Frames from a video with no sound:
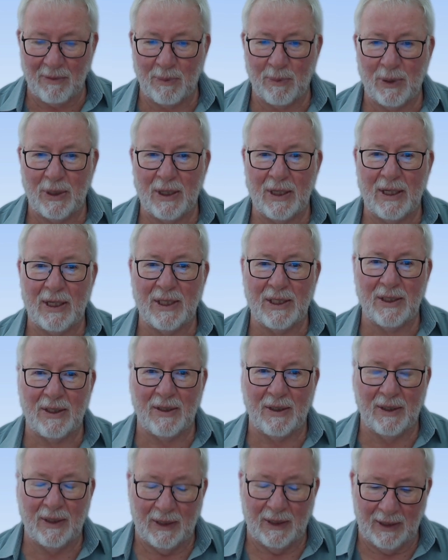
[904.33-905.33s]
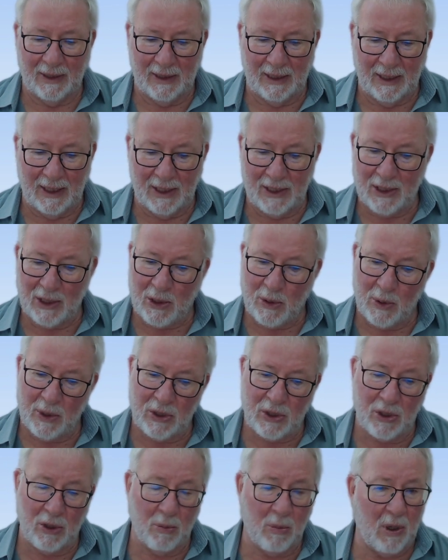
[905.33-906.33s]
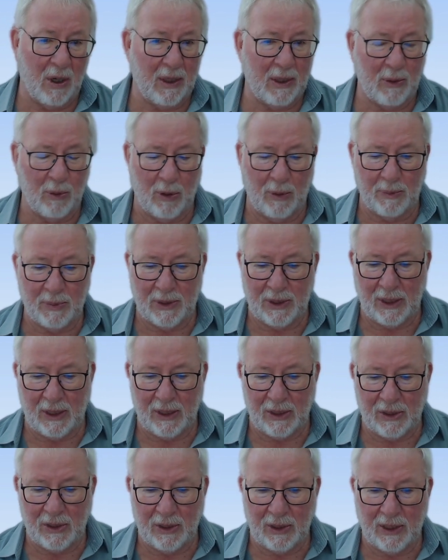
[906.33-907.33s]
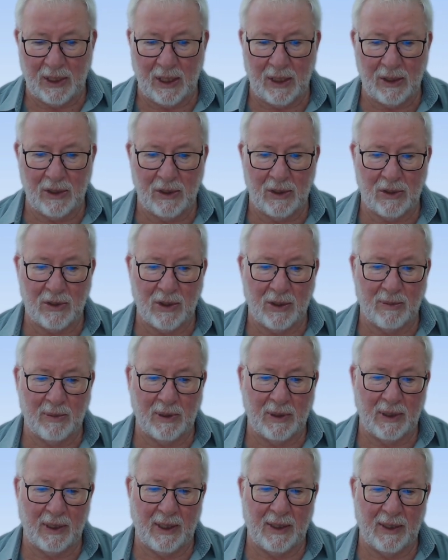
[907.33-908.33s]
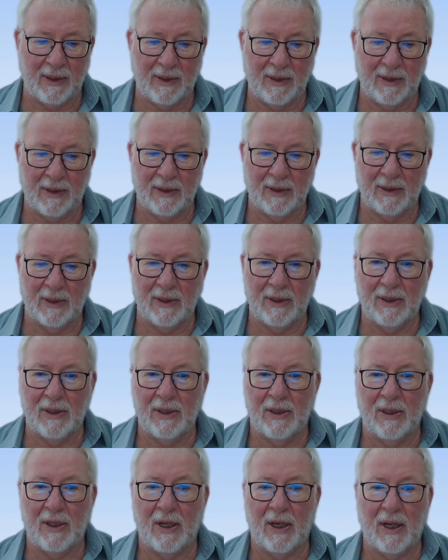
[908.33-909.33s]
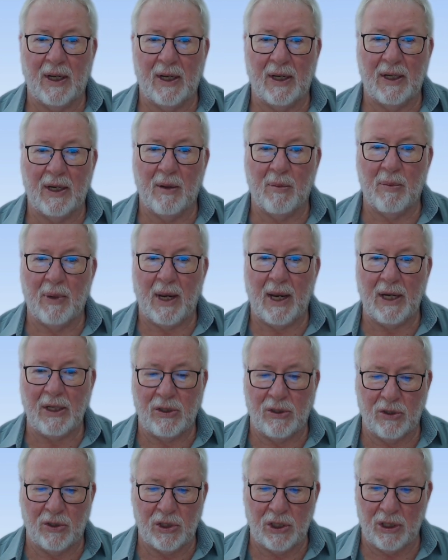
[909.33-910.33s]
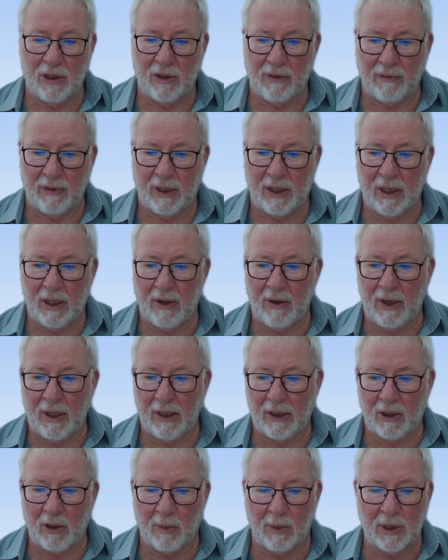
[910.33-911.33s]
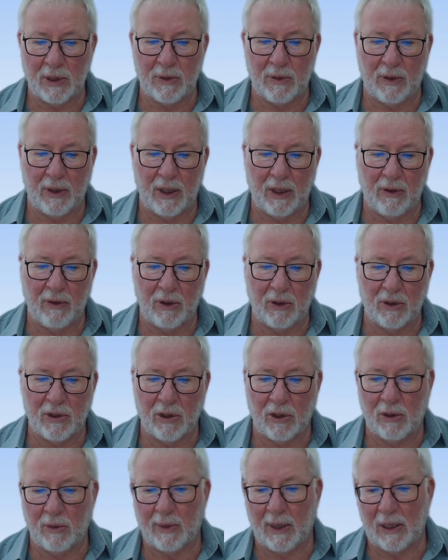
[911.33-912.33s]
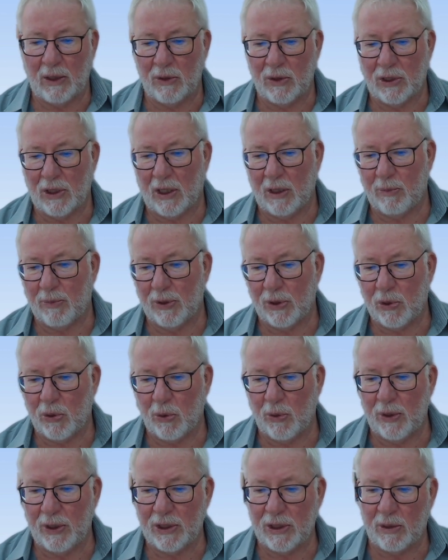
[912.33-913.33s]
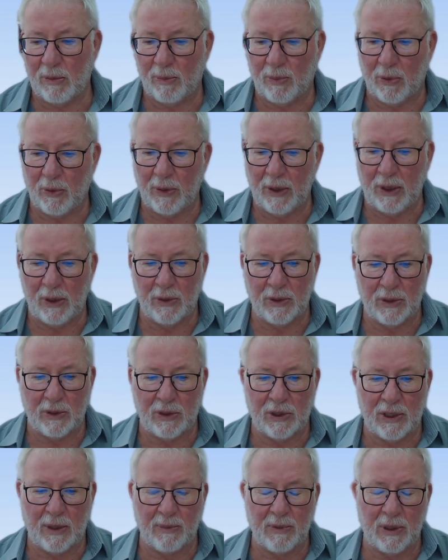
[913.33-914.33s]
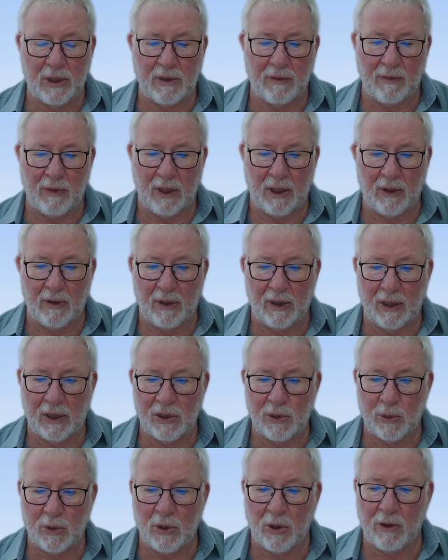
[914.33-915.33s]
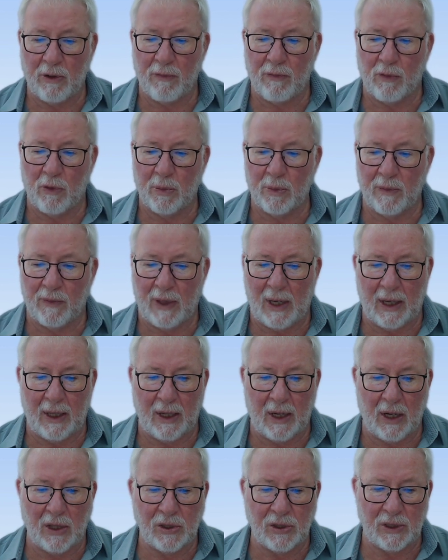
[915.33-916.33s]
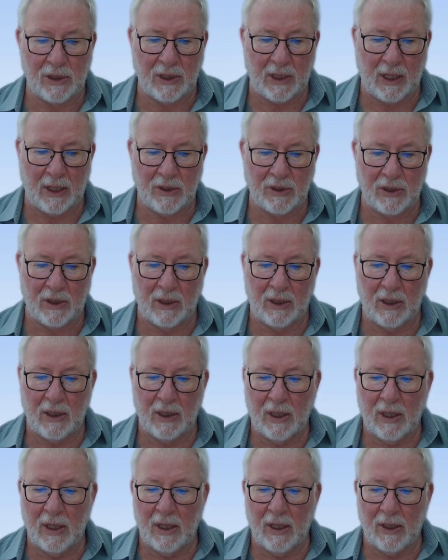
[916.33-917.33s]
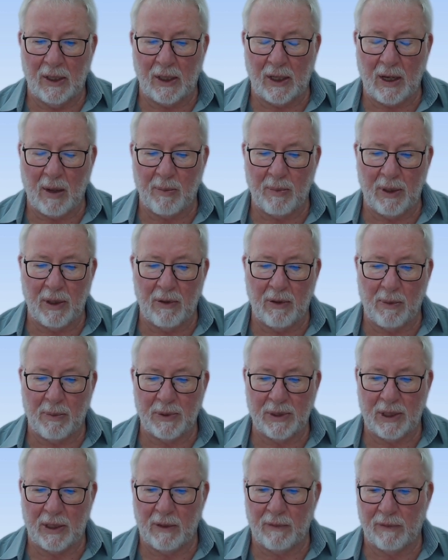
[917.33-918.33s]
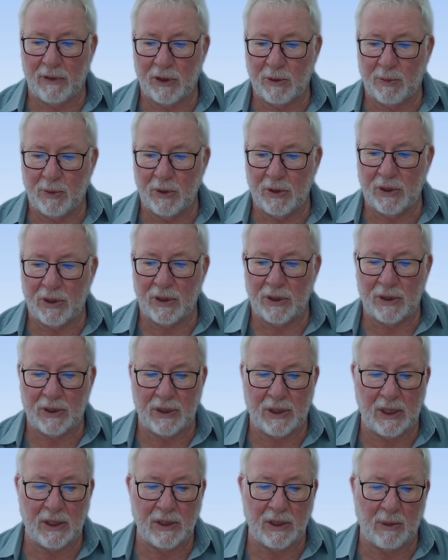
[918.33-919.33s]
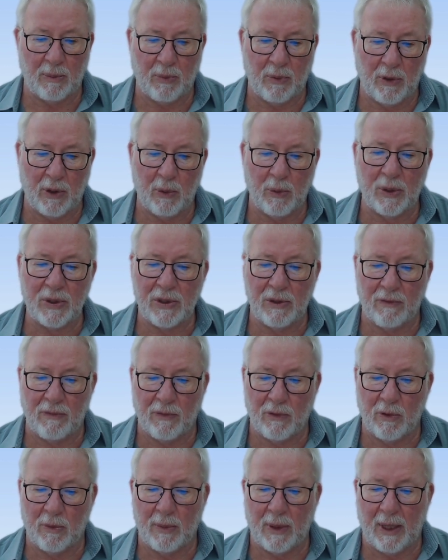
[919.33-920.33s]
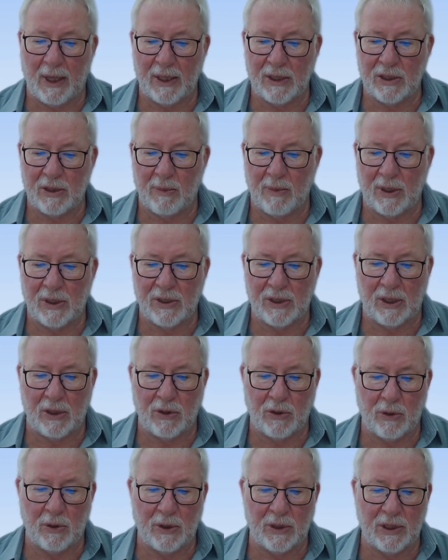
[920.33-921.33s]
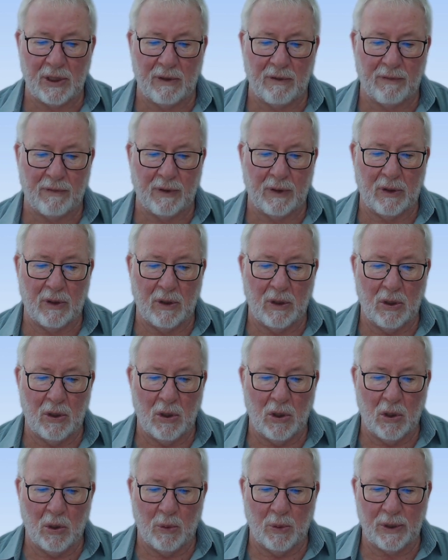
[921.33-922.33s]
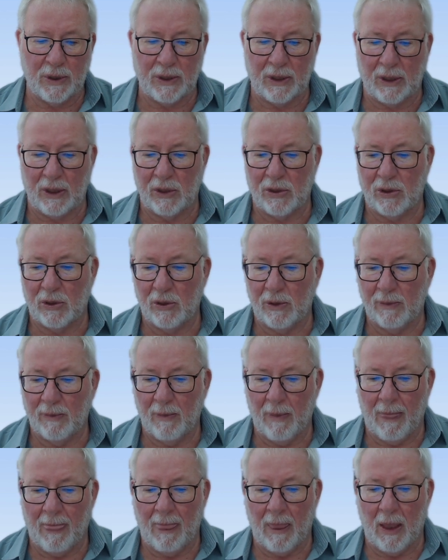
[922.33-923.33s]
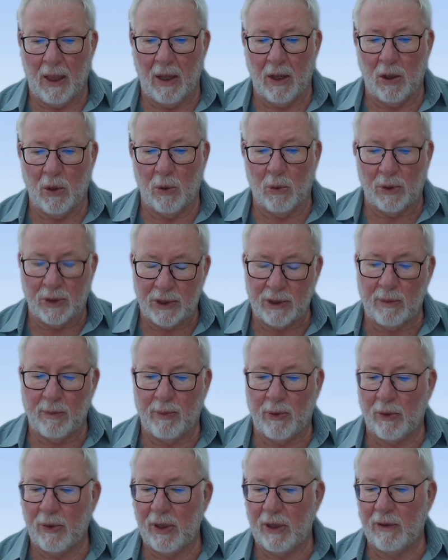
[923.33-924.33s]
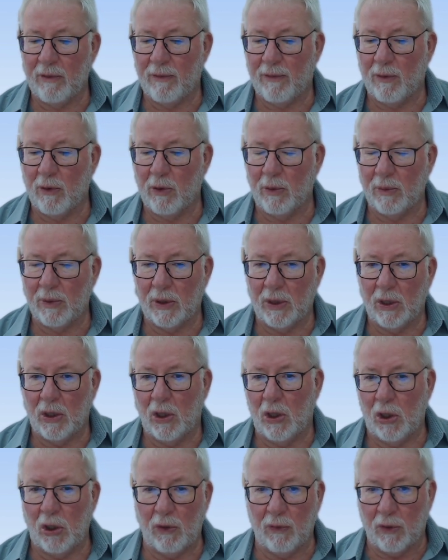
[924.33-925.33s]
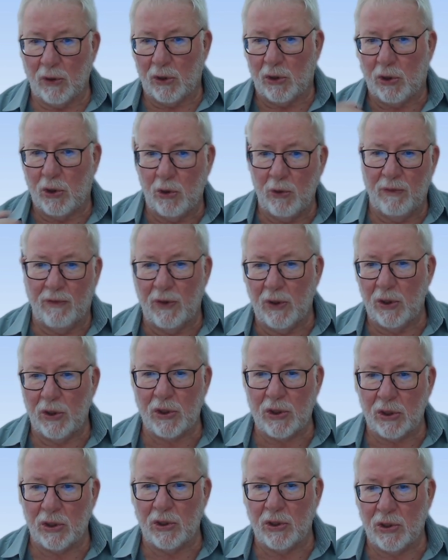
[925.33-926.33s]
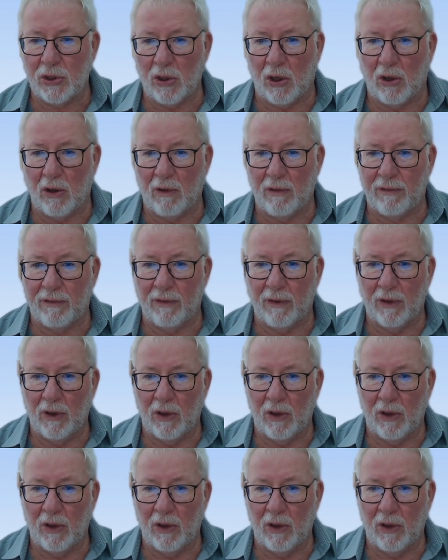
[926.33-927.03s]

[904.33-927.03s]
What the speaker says: put it as a question mark. Whoopsie, I should get into trouble there. Number 8, you're chair of a hearing. The commence of the hearing, you're told by Luzanne Pretorius, the employee who's the subject of the hearing, that she was not informed of the allegations against her. The company representative disputes this, says the employee was informed by SMS sent to her cell phone. What's the issue? Was the employee informed? You've got two versions of